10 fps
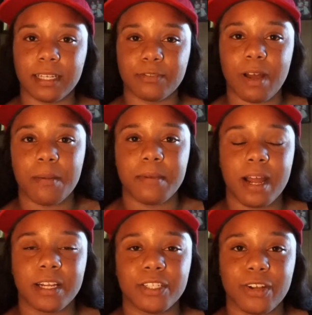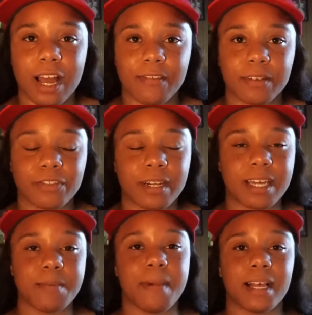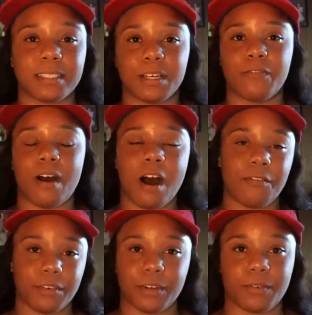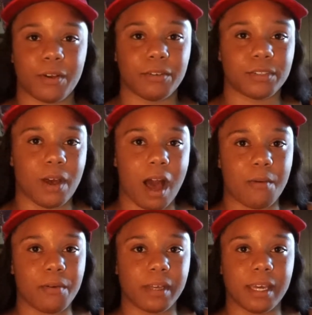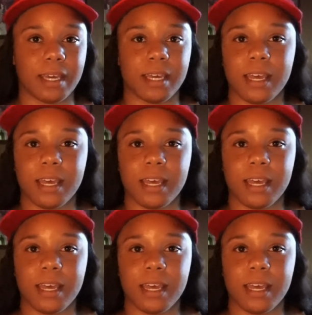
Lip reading: That's why I'm not driving. I'm trying to keep myself off of the road so I won't get